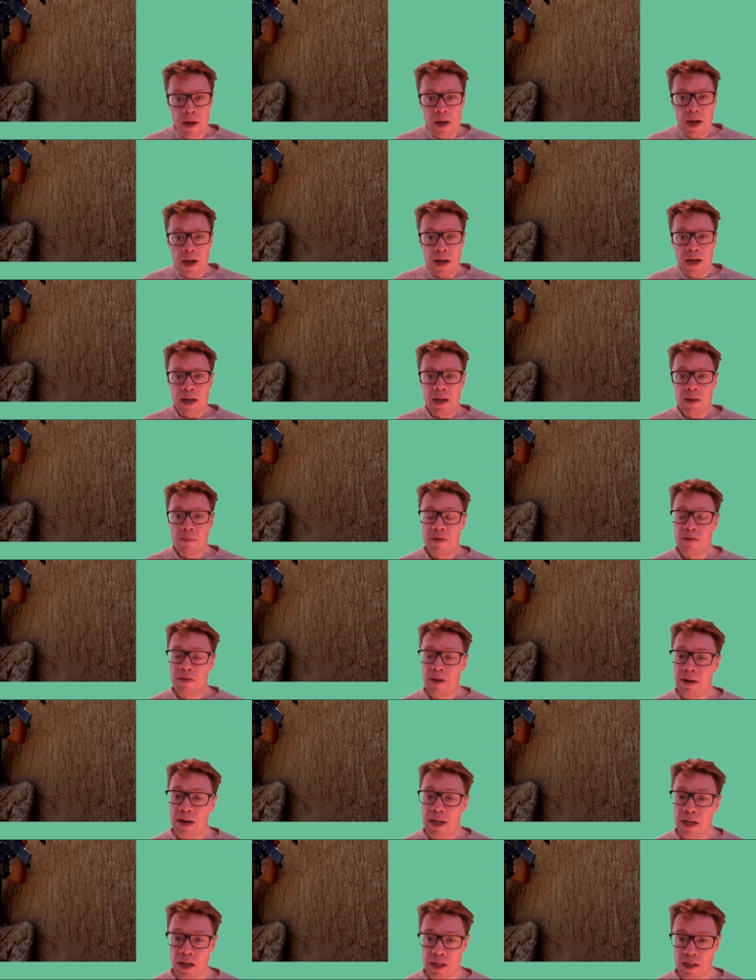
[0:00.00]
And it can be
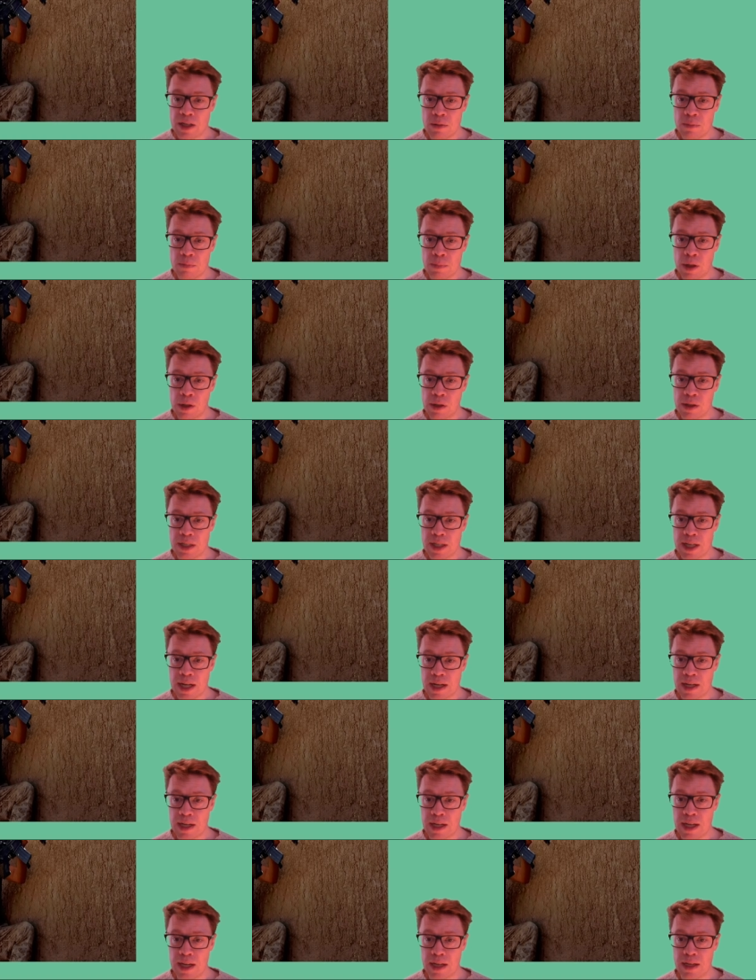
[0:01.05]
very nuts and bolts
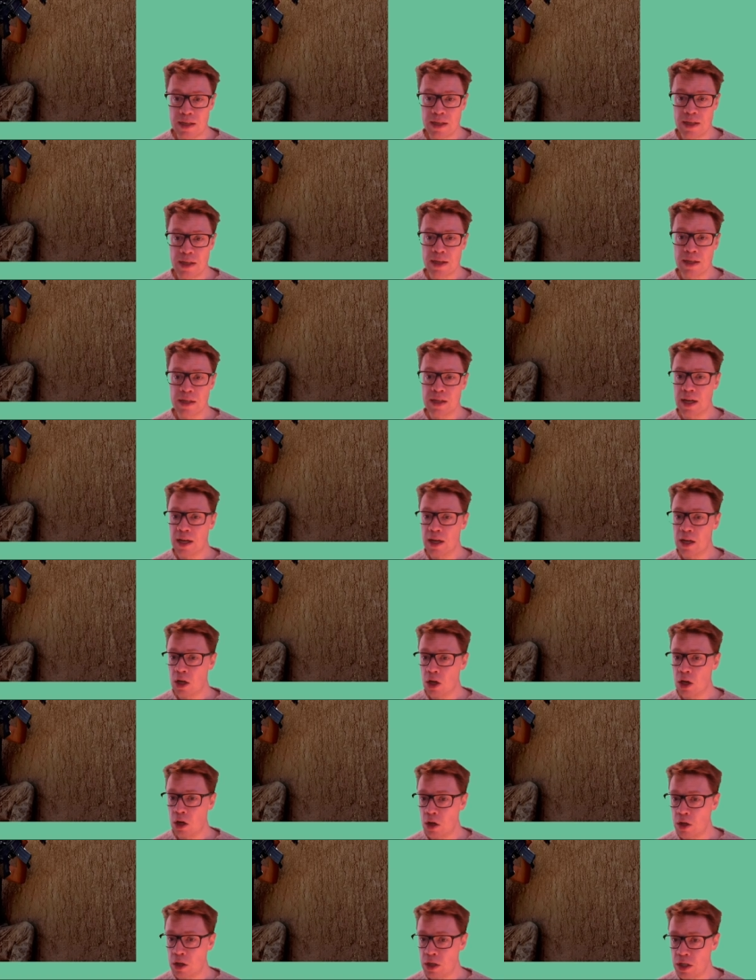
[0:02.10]
techniques, things like
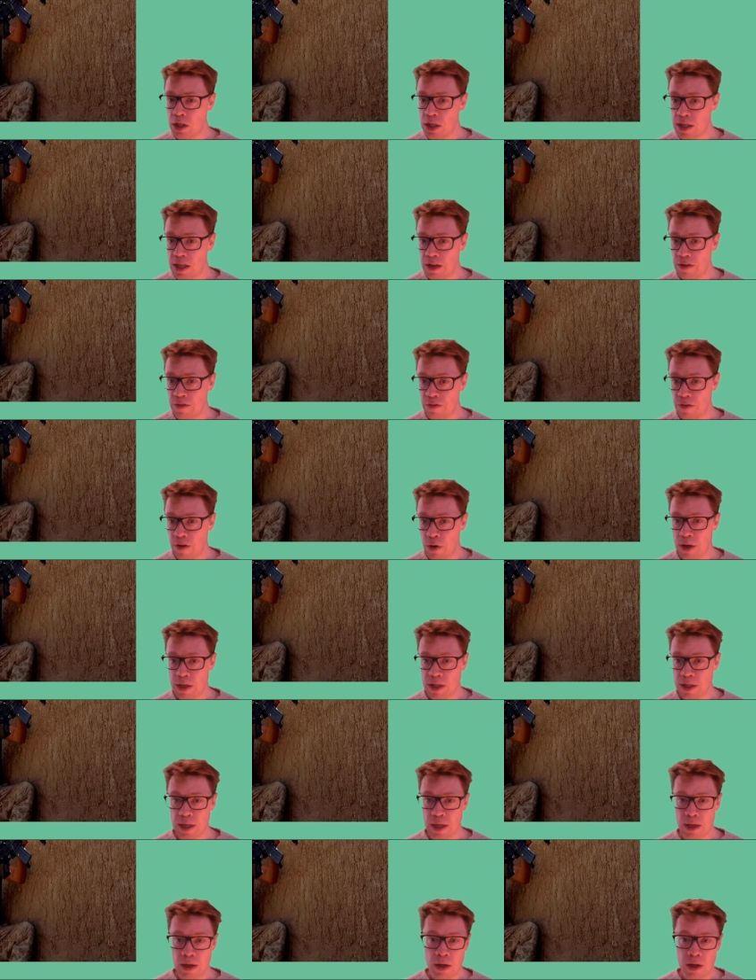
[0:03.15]
consciously
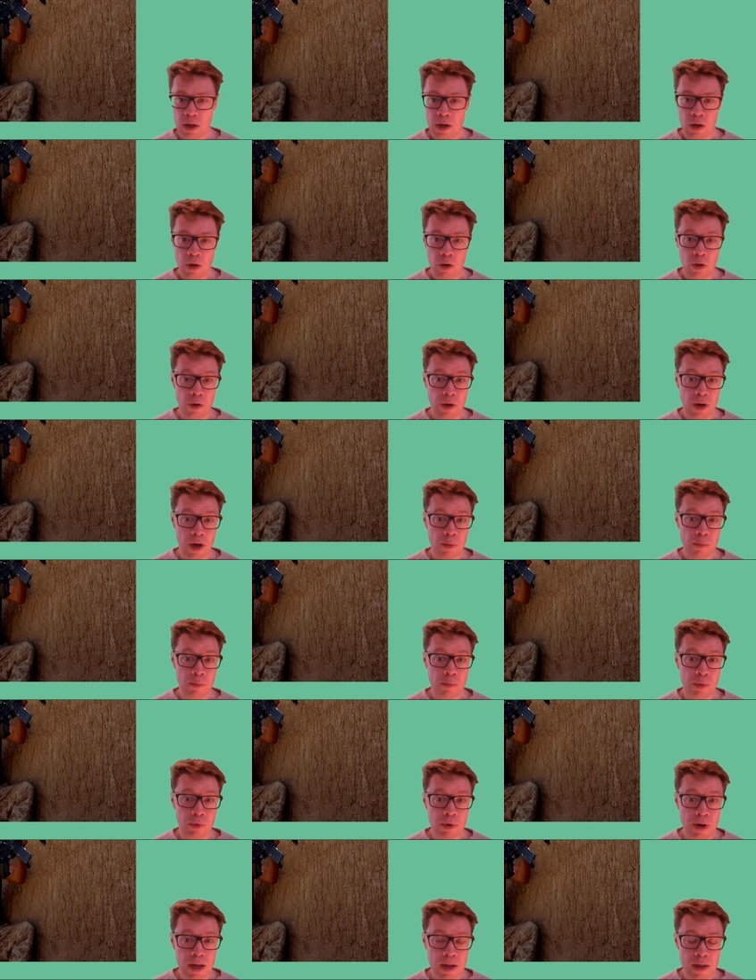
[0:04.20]
focusing on our
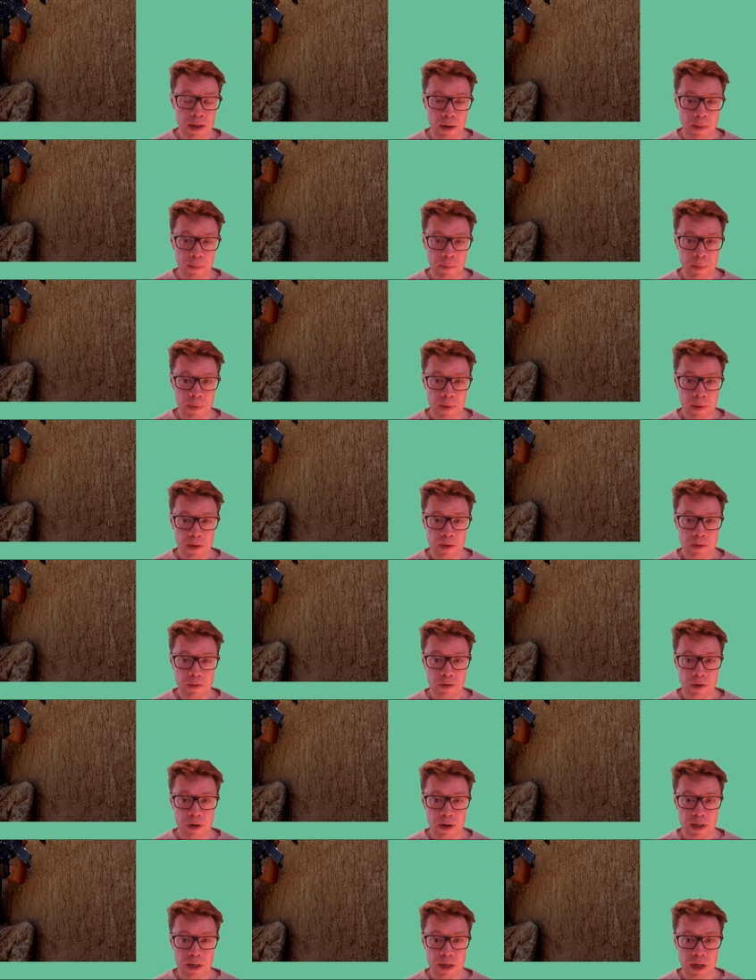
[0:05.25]
breathing,
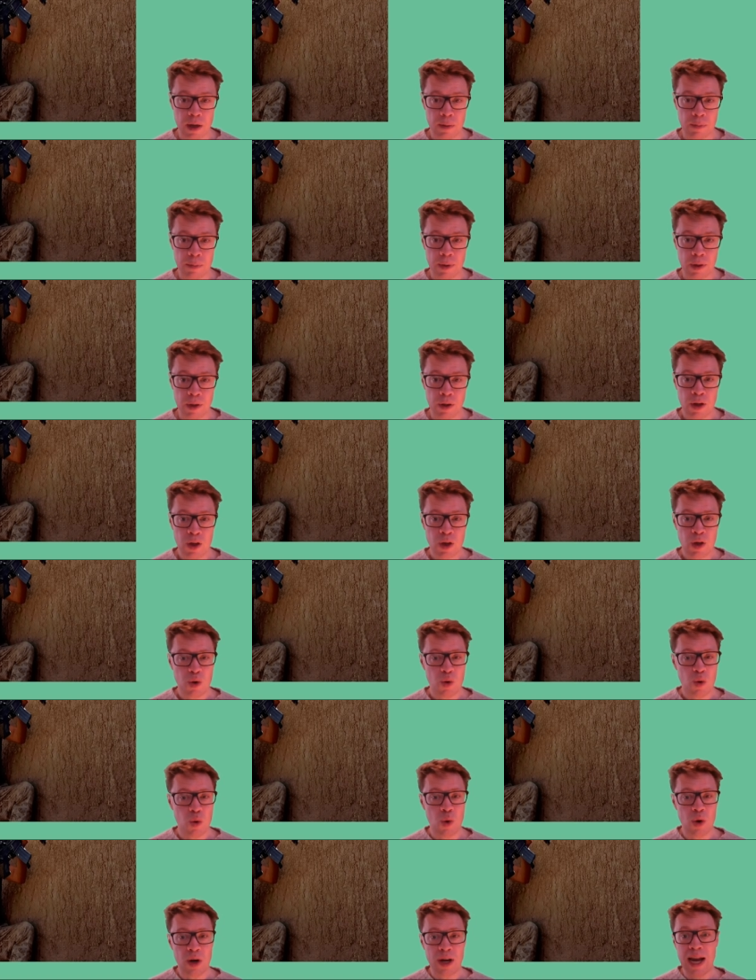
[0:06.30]
for example,
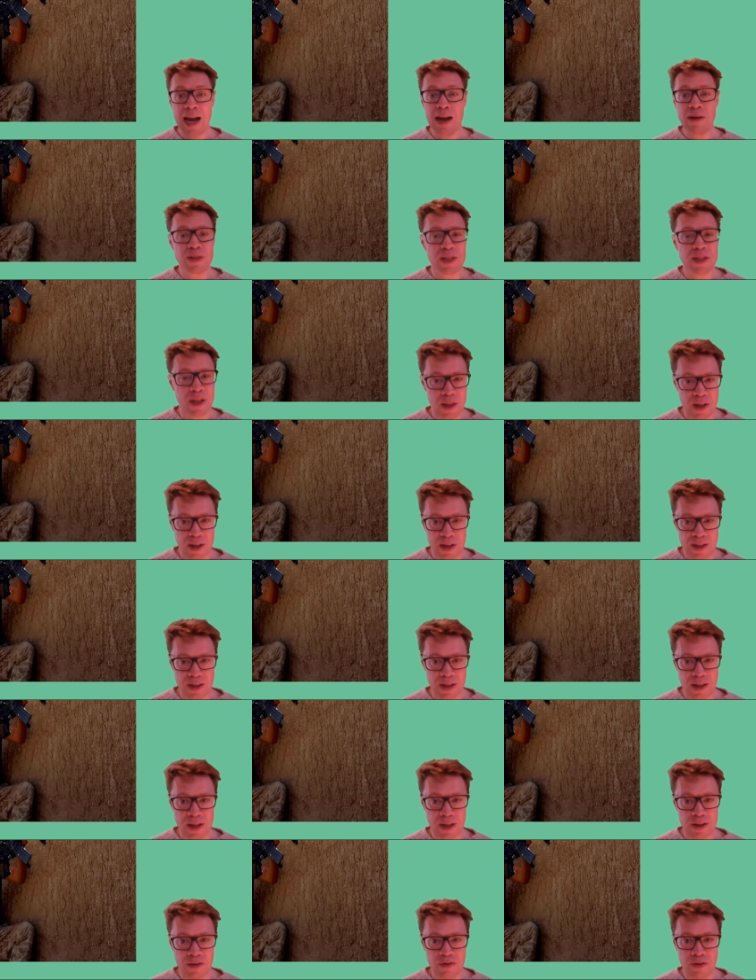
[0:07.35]
or counting things
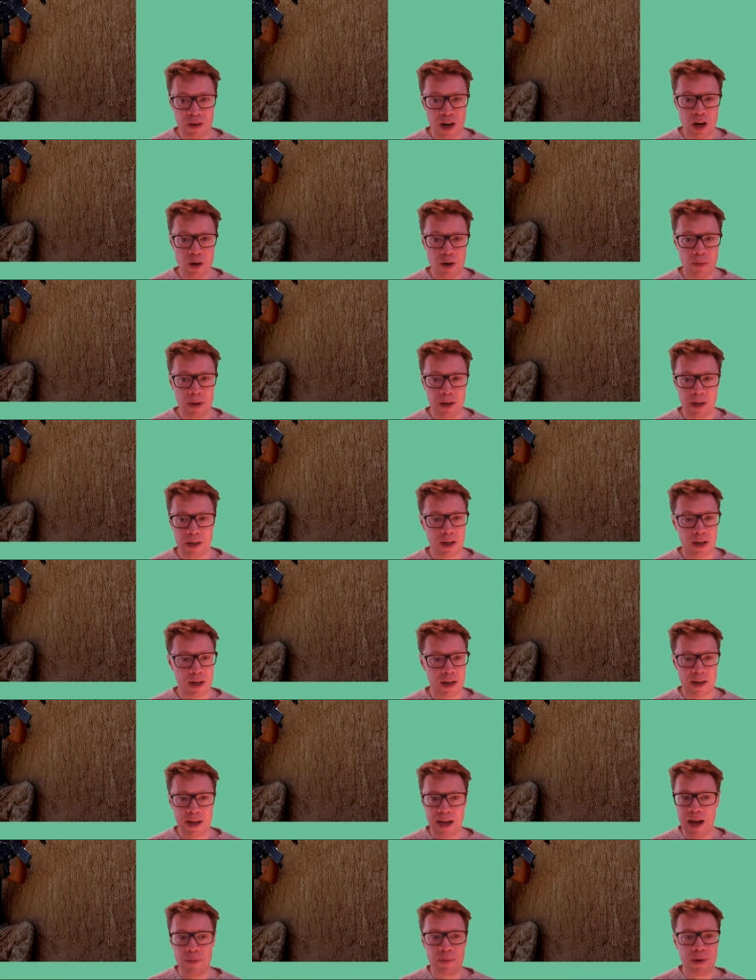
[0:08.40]
in the environment,
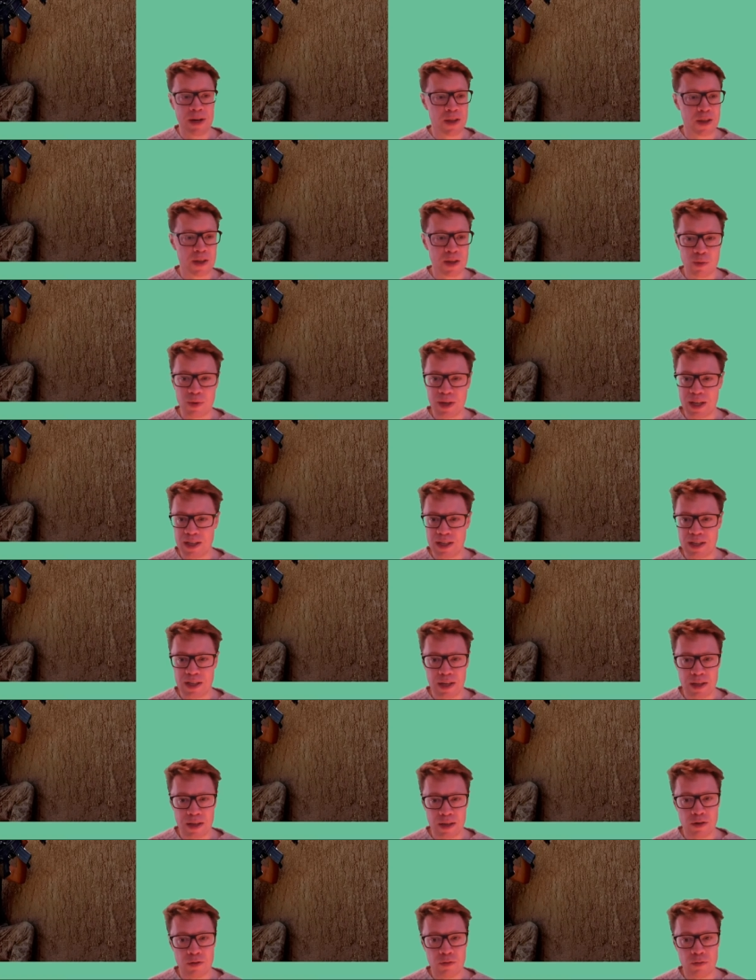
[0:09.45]
like how many things we can see
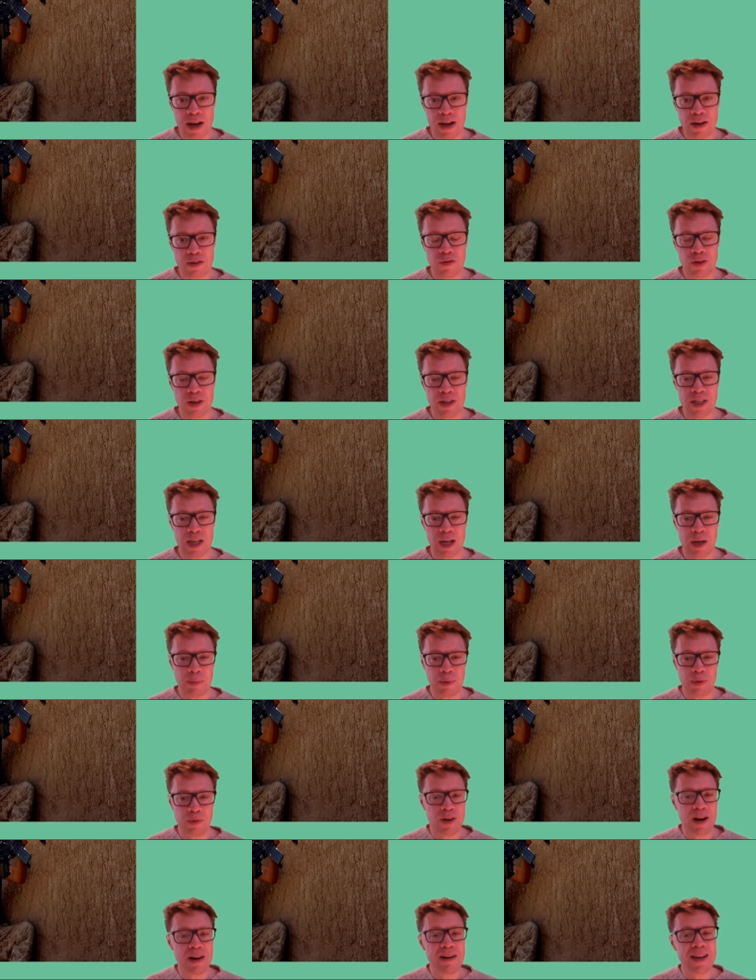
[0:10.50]
that are red, for
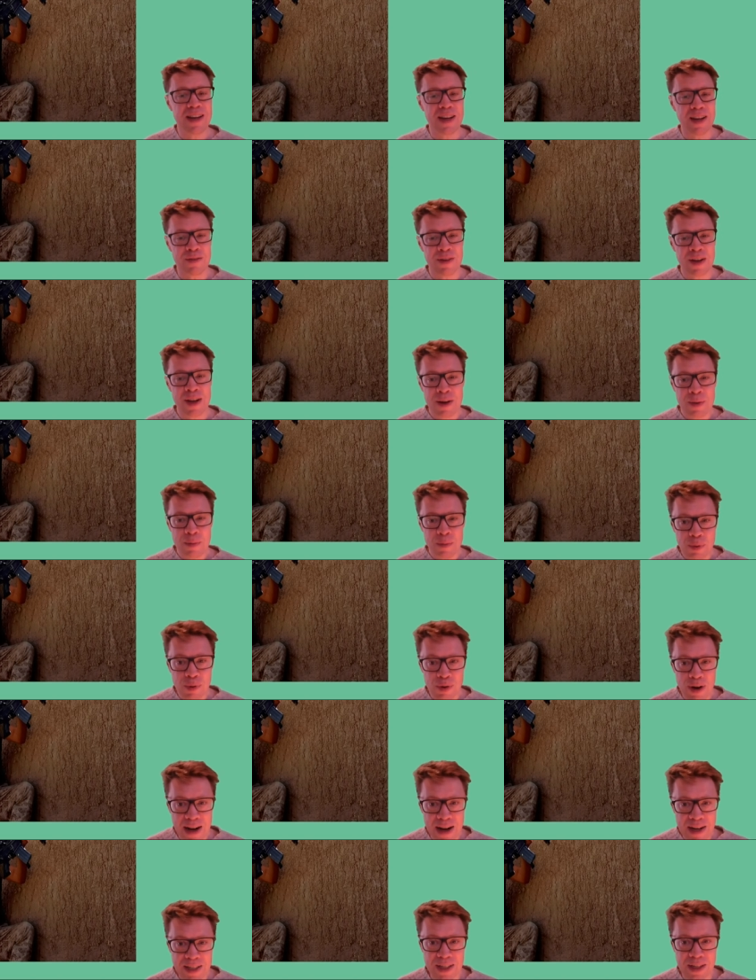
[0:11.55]
example, very kind of
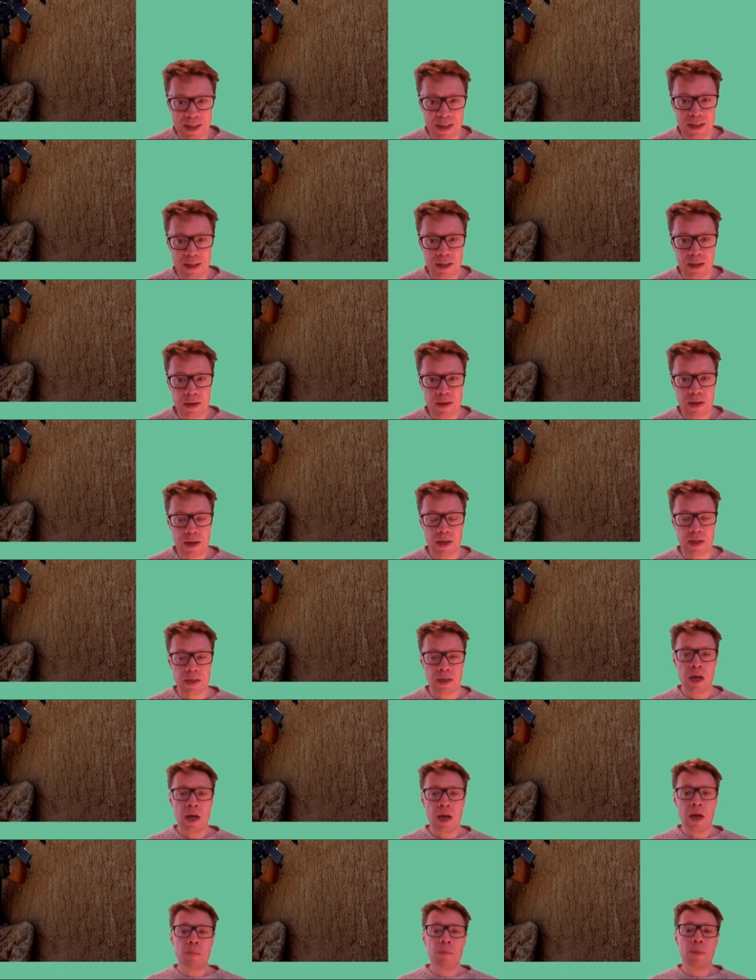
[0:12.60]
practical little things,
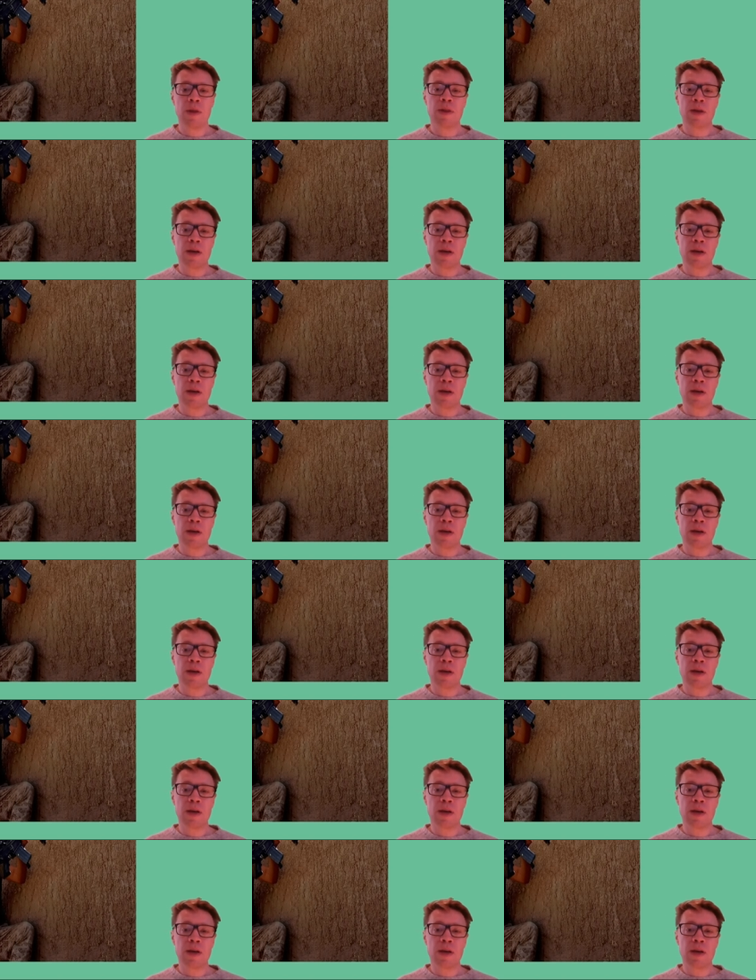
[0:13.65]
but